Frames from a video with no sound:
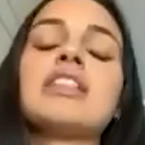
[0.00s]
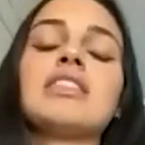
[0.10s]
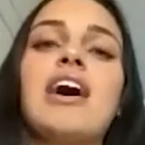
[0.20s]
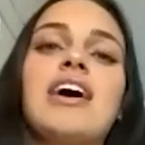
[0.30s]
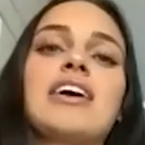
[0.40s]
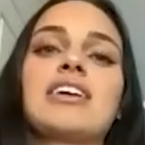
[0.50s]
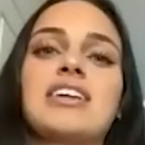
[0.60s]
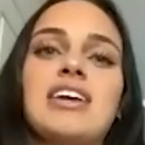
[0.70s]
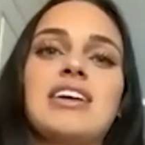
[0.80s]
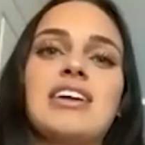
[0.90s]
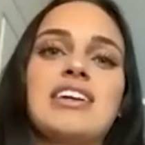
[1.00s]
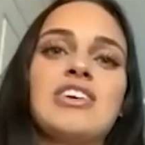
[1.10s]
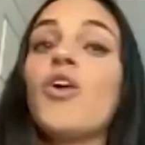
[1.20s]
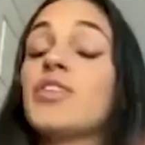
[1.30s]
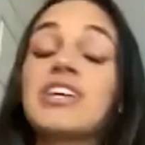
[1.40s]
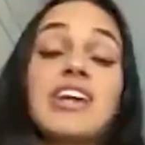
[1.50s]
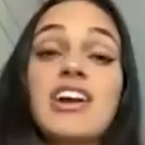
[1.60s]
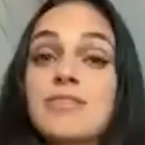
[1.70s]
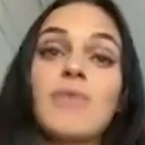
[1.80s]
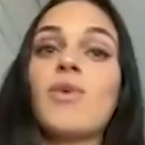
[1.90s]
like he only
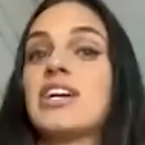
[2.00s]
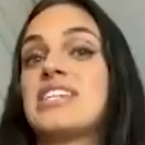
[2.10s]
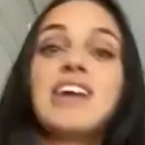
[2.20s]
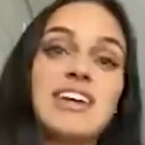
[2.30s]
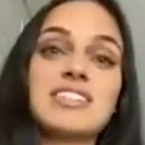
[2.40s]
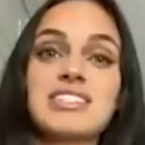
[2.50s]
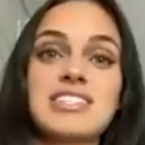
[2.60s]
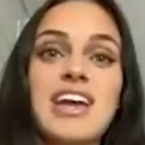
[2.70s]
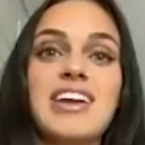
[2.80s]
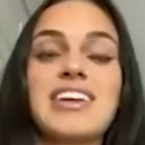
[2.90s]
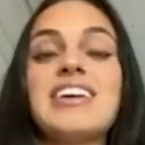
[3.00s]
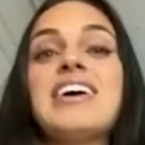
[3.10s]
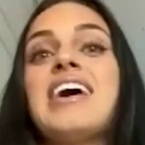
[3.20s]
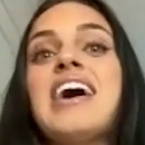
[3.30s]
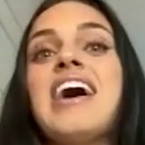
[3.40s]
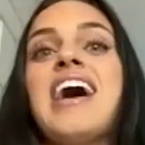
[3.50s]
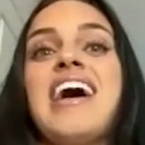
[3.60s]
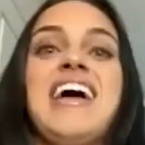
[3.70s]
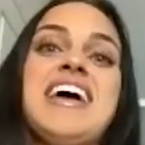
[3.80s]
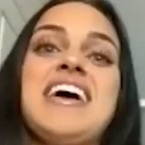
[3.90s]
cared about what he had to say
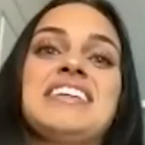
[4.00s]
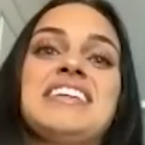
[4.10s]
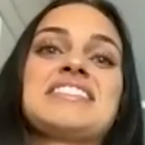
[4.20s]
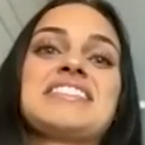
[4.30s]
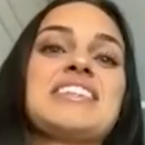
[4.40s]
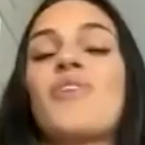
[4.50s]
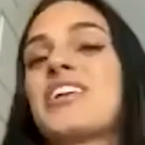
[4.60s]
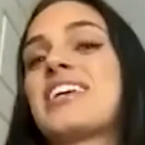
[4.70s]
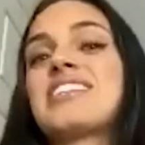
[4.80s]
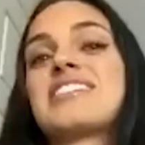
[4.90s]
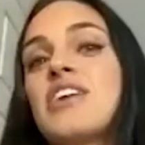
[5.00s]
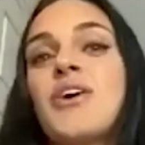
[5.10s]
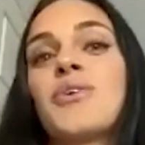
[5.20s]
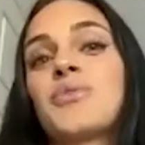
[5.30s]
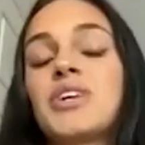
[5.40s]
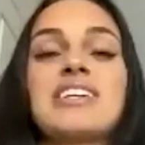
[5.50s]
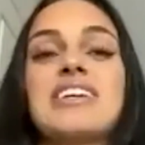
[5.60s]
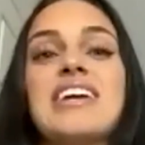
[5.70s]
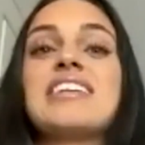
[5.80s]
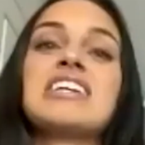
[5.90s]
and didn't want to get to know
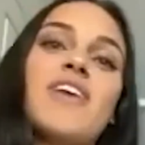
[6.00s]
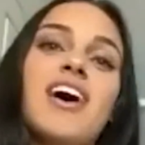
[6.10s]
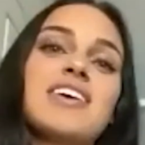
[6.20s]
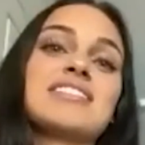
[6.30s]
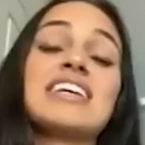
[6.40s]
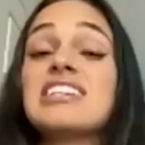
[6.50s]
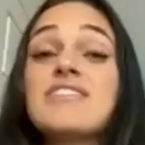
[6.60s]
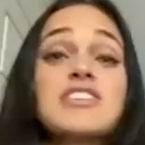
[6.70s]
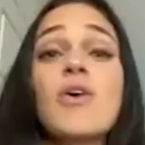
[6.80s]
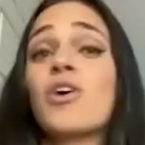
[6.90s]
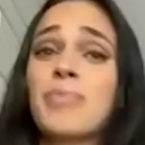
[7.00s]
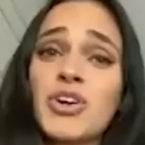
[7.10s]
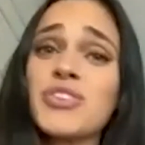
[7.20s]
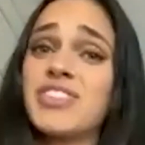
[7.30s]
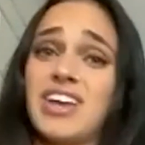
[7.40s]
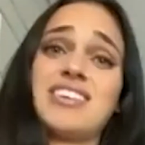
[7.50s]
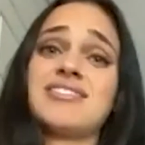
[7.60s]
really any of us. He didn't even know her birthday.